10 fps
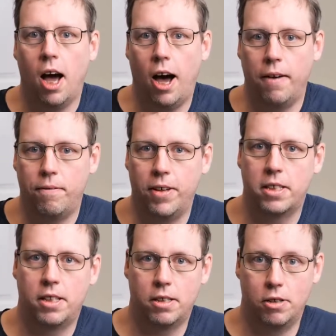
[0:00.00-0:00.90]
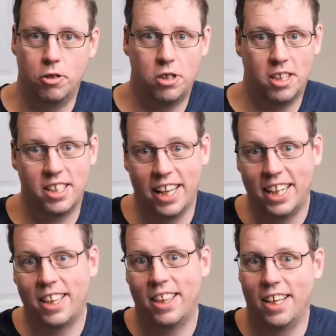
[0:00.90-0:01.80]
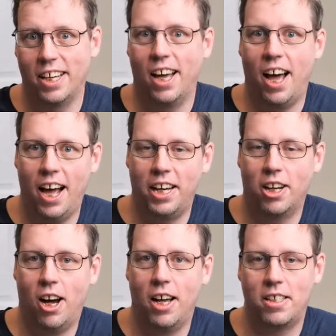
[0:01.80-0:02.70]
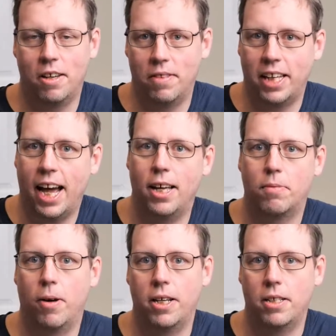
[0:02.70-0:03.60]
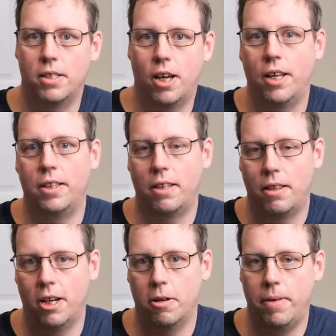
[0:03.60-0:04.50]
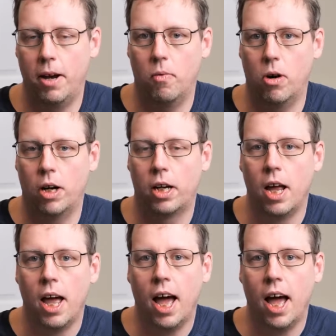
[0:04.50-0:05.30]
on fixing solutions like the high cost of the gas prices on the Ethereum network,